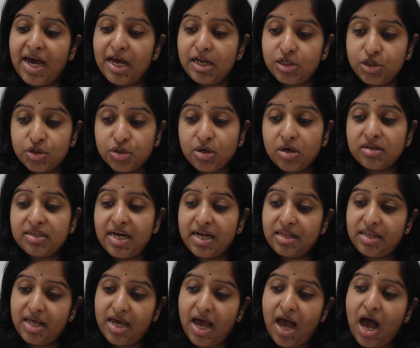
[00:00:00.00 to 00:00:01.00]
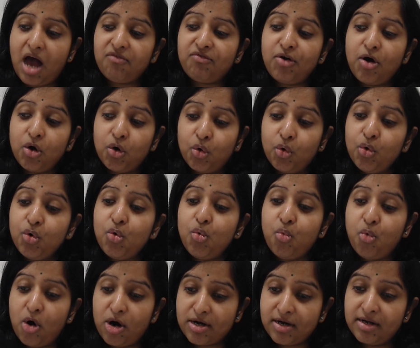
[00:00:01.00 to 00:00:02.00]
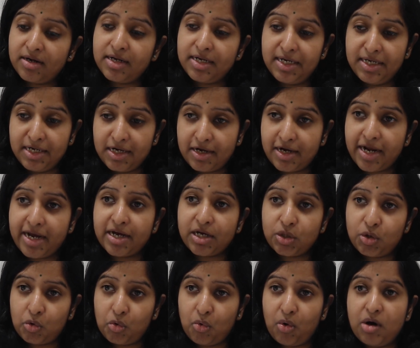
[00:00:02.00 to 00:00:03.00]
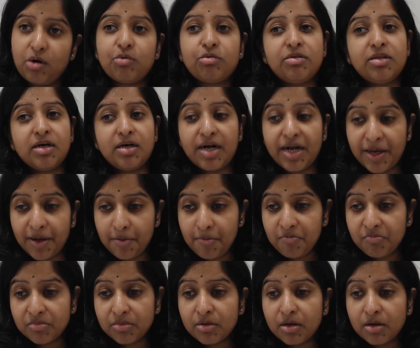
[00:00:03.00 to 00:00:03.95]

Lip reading: Ensure that they have a good water intake throughout the day.